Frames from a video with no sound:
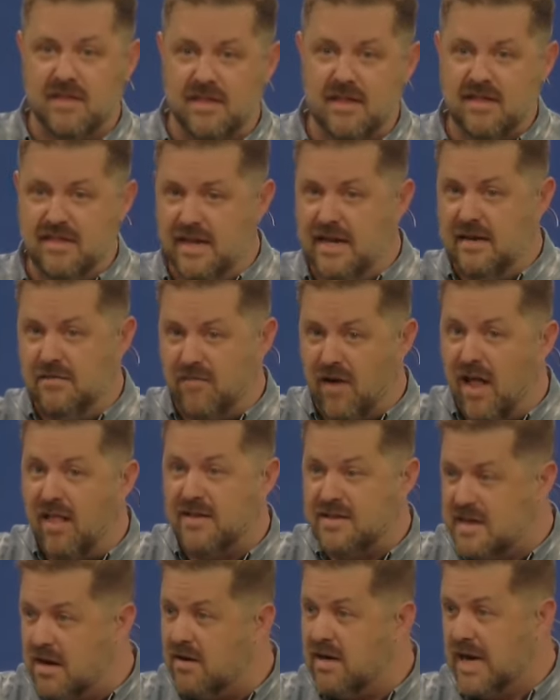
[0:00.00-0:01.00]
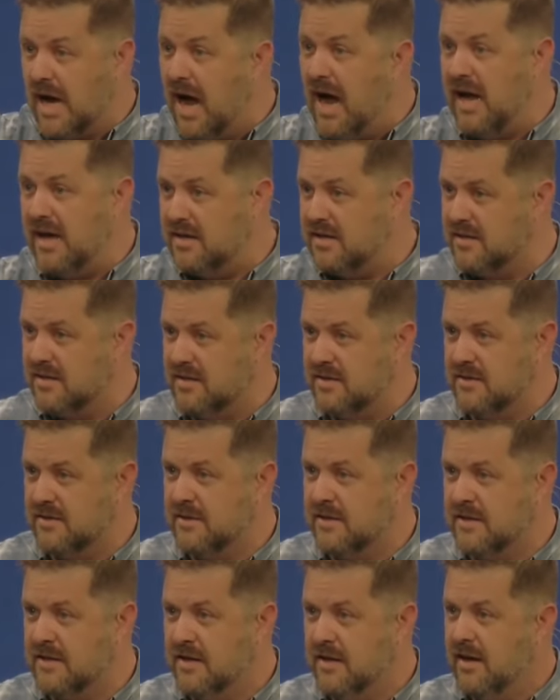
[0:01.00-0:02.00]
the involuntary kind,
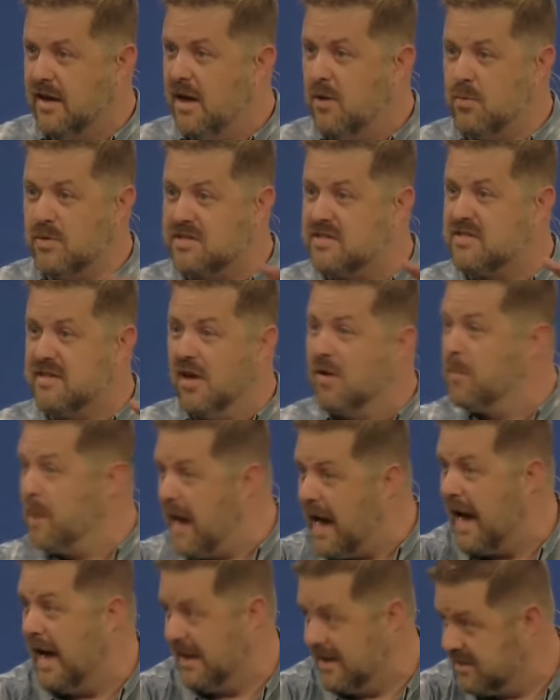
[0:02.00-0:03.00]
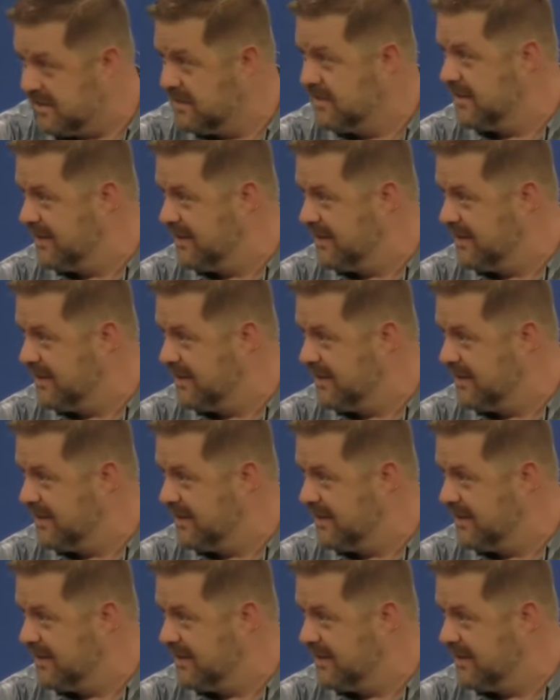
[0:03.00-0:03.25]
it was still bad.